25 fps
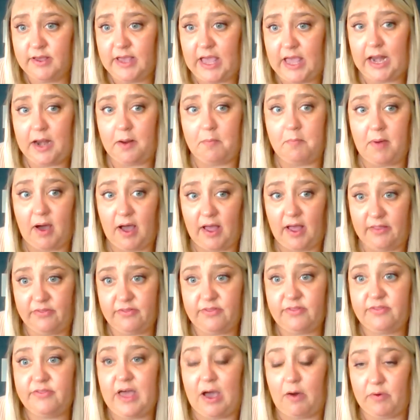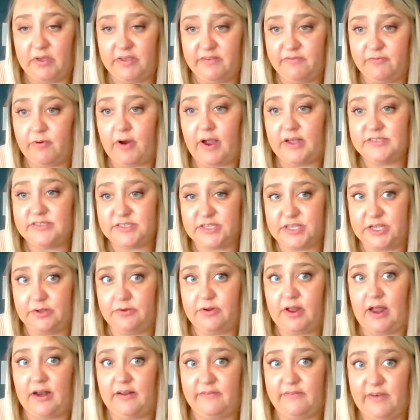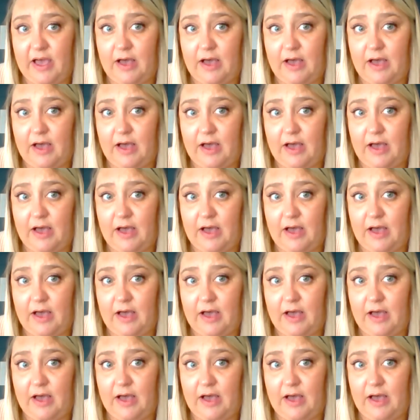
in a month that we've rescued out of